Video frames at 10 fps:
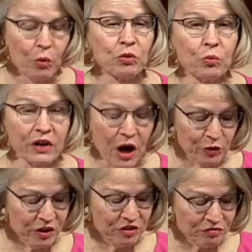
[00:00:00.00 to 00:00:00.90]
with
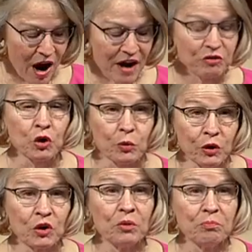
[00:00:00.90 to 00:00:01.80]
105
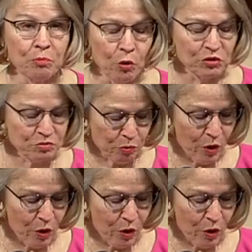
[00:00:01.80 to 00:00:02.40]
career bonus